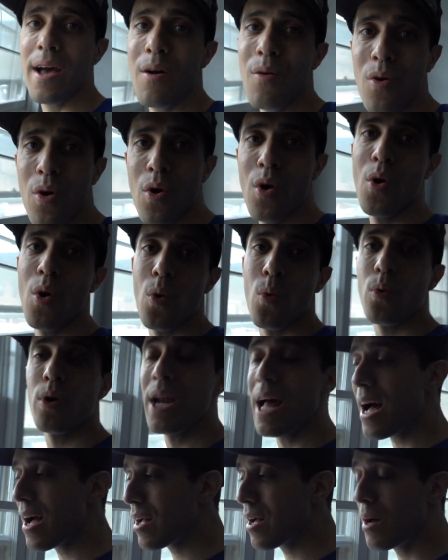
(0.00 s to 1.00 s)
now. We're
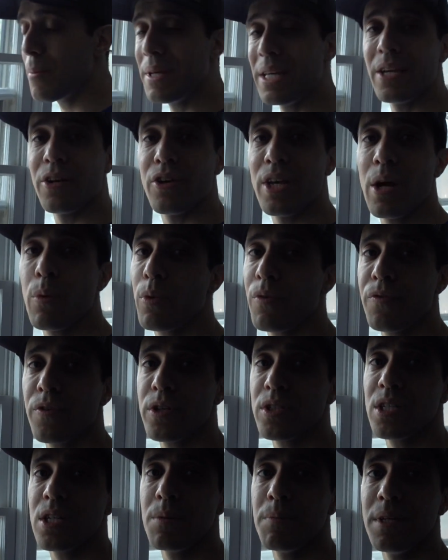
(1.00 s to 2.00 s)
not coming here yet. We're
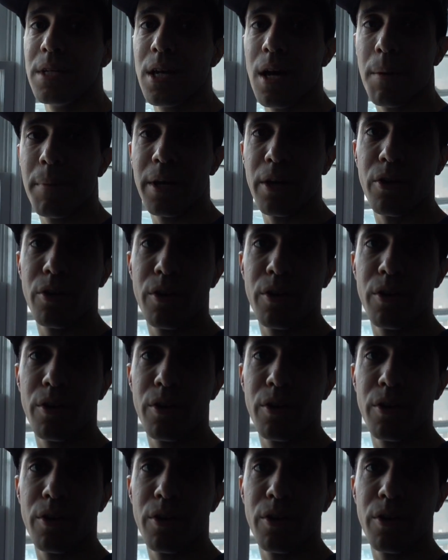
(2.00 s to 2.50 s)
first gonna be coming